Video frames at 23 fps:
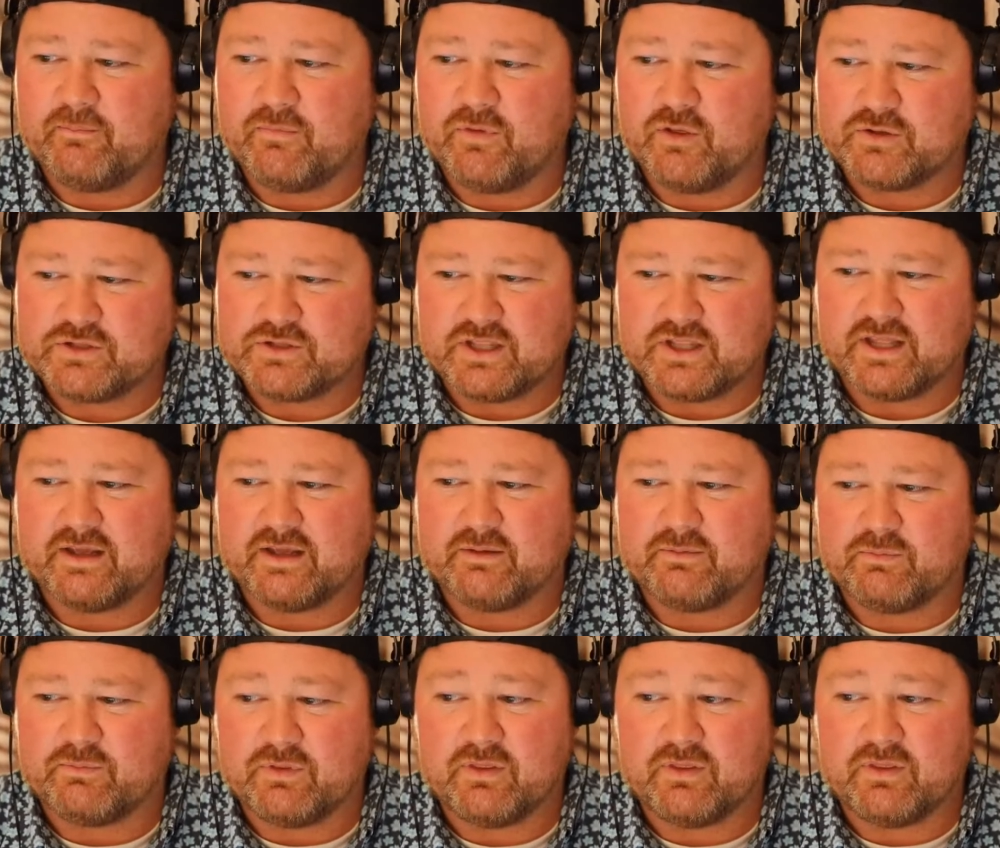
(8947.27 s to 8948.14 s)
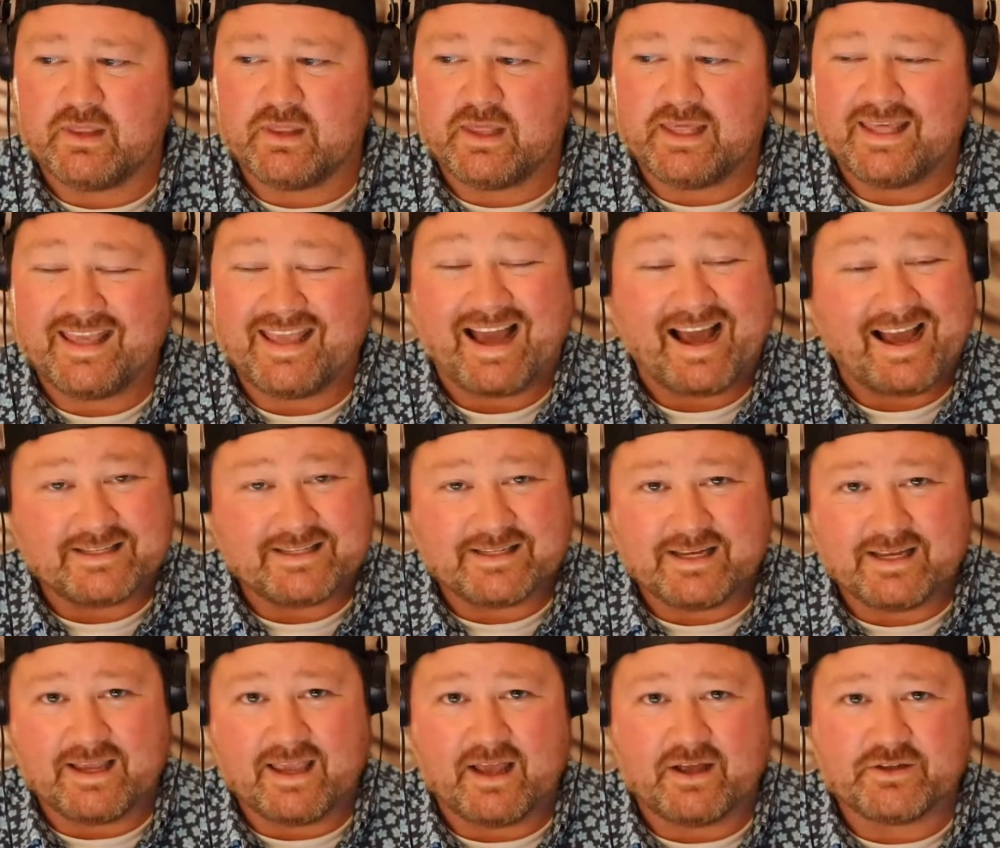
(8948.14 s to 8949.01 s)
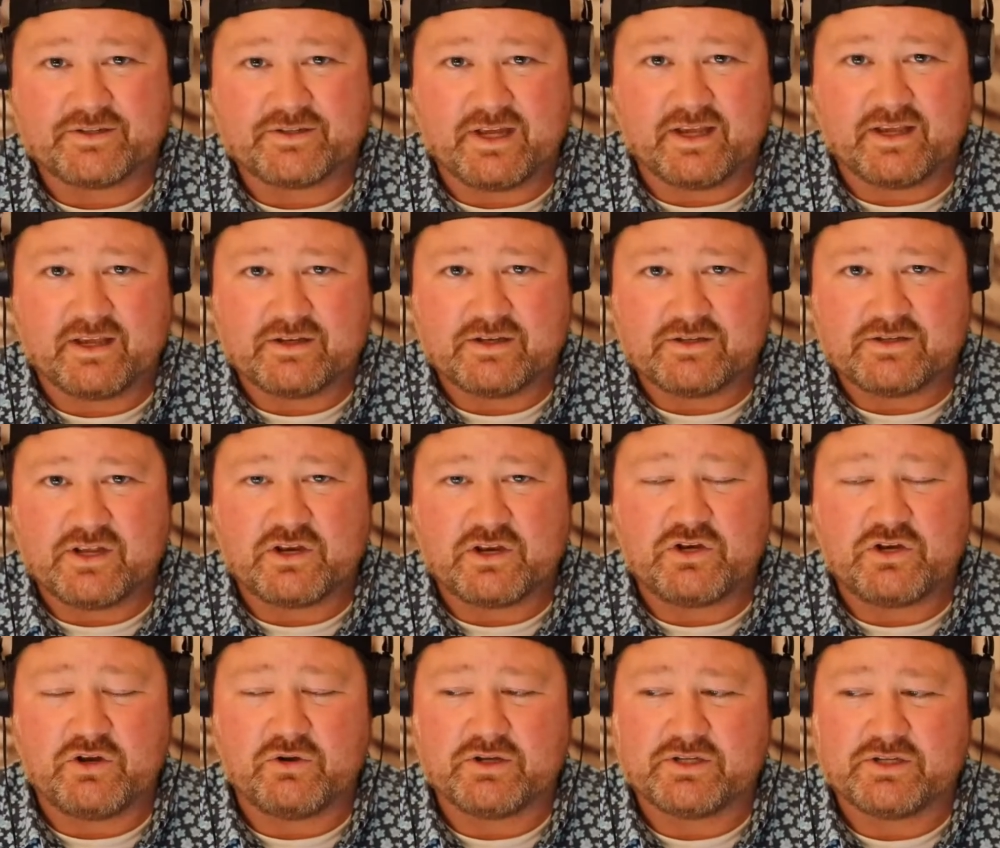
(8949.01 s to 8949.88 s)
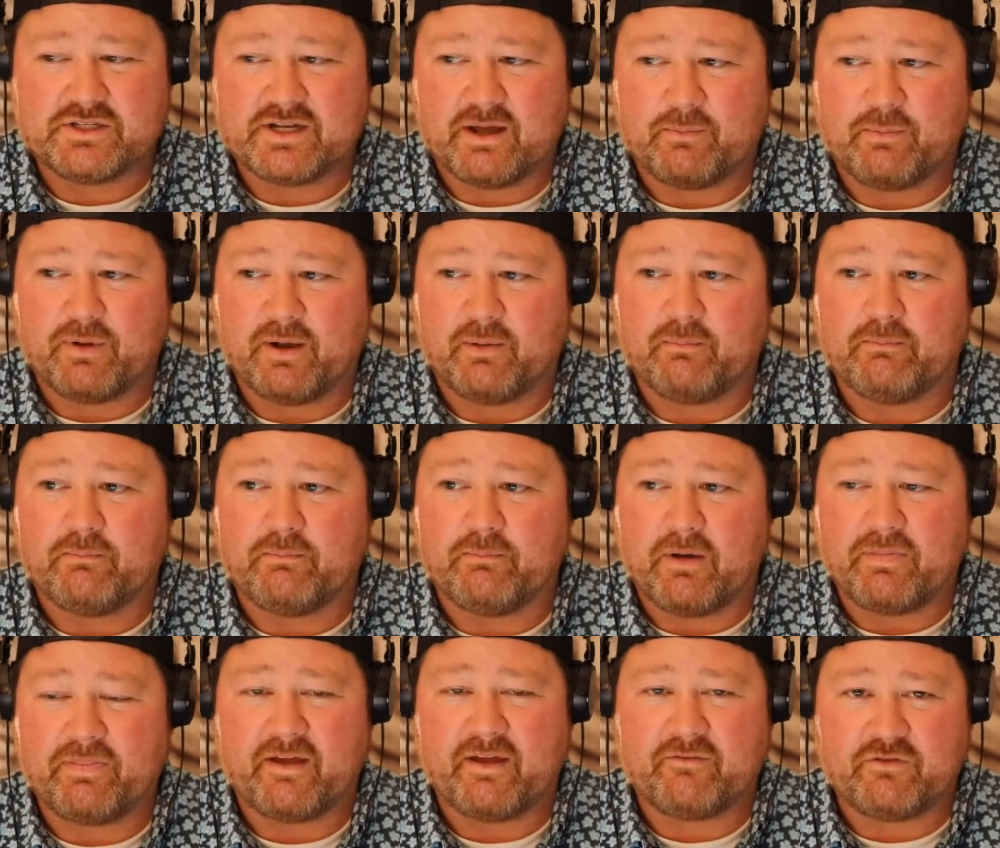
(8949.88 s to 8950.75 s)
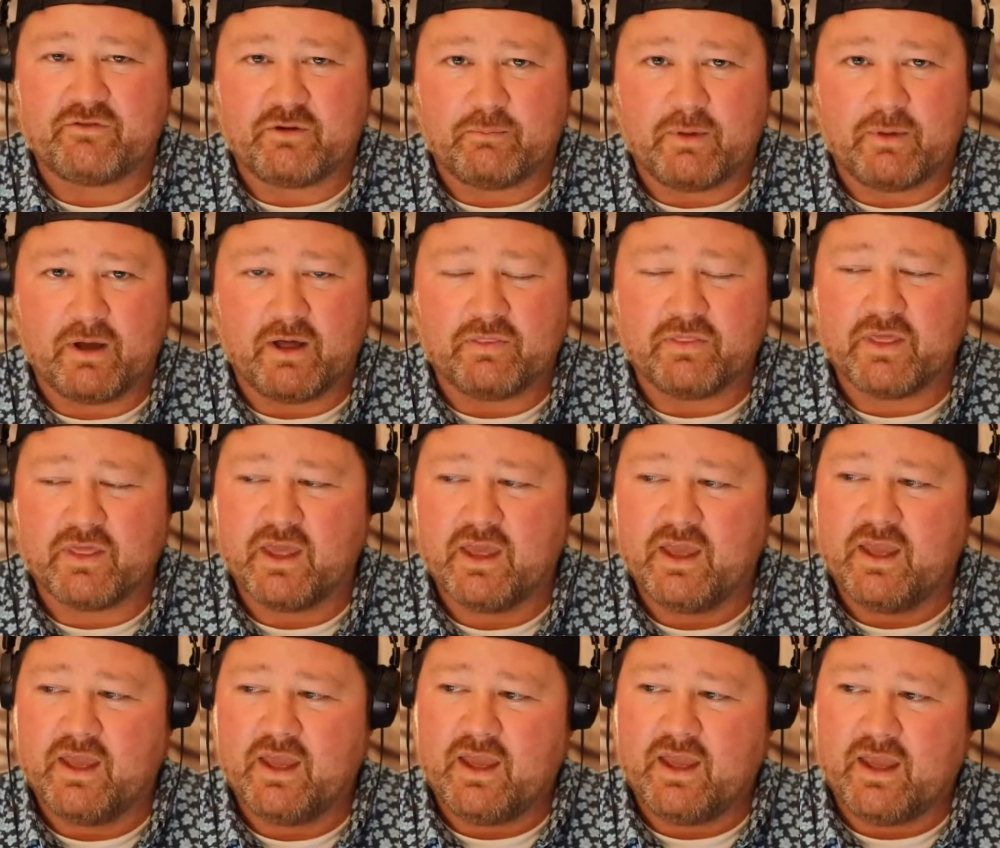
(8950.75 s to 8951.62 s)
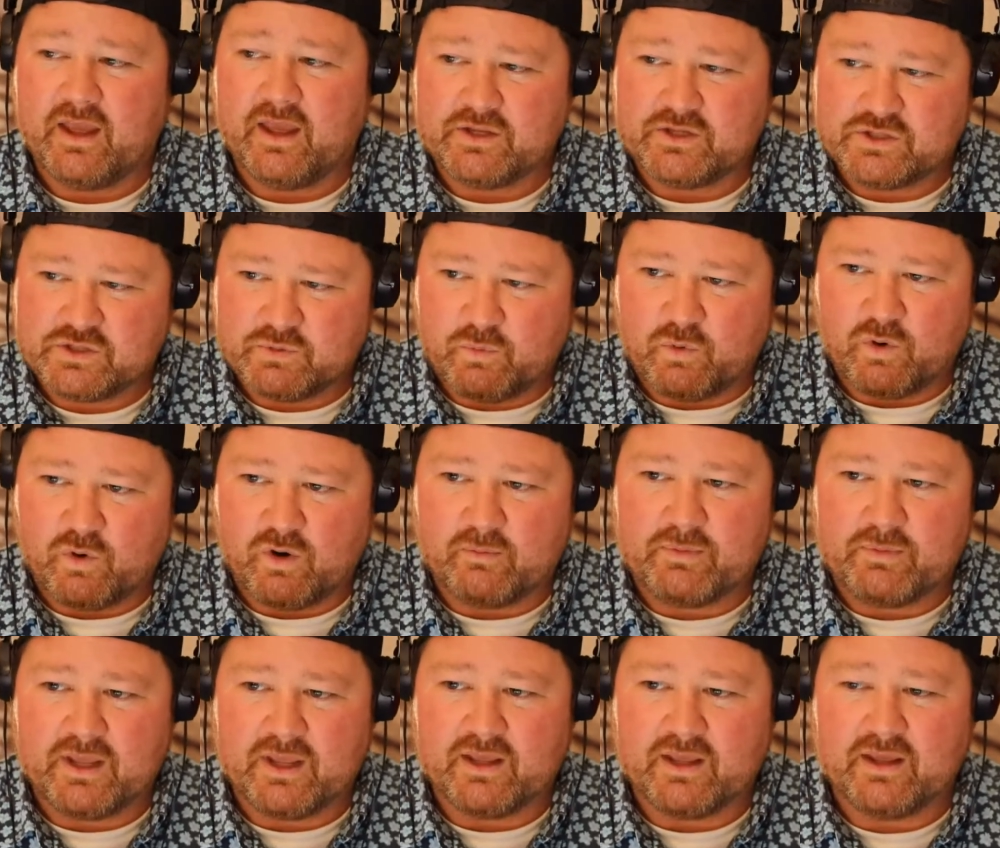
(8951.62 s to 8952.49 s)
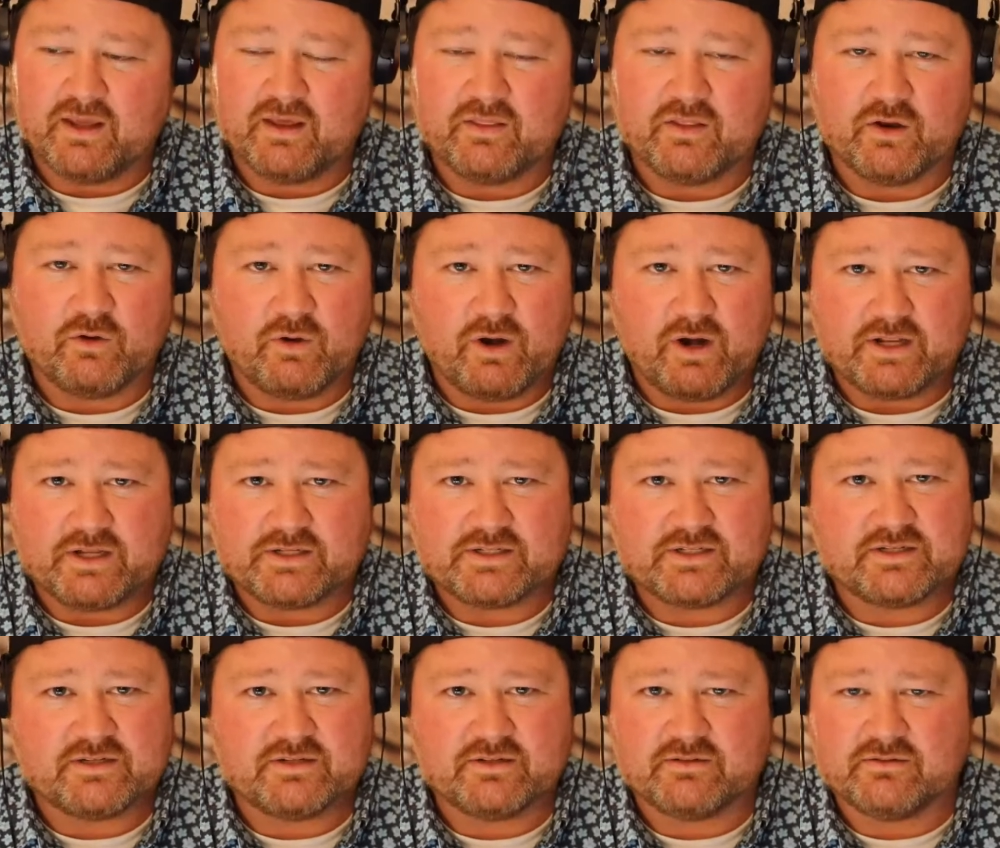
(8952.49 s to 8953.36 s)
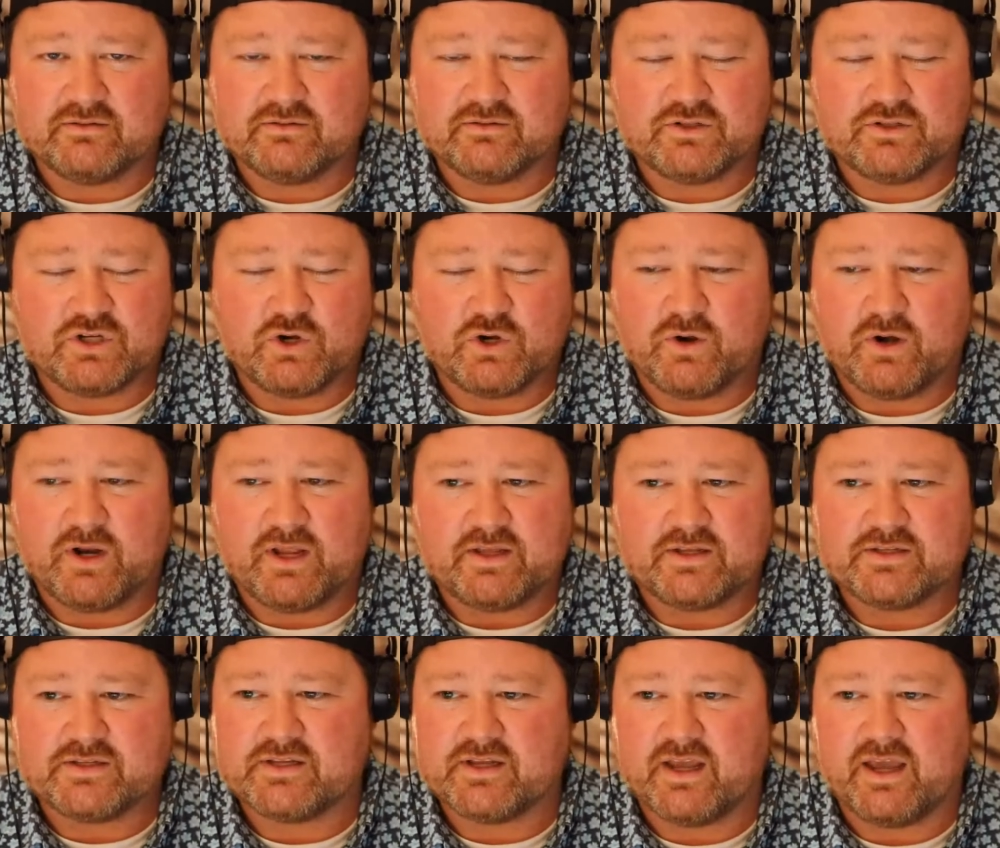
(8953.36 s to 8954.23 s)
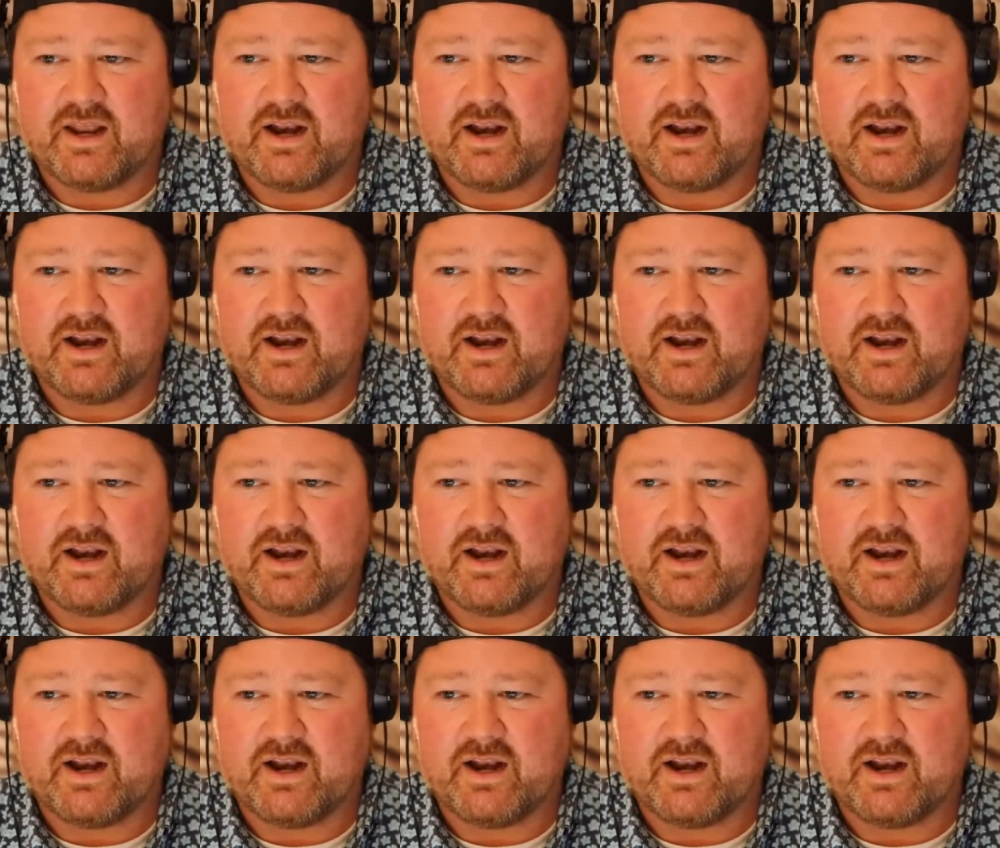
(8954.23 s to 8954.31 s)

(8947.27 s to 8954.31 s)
Those are the guys and gals that continue to step up month after month and support me in the greatest degrees.